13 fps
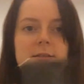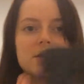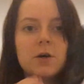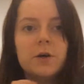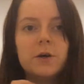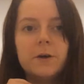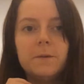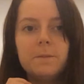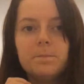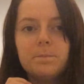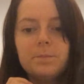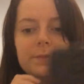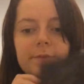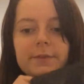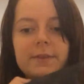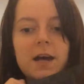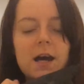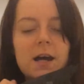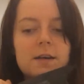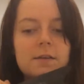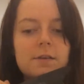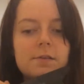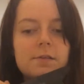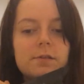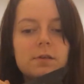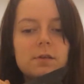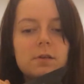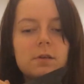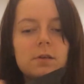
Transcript: So that is,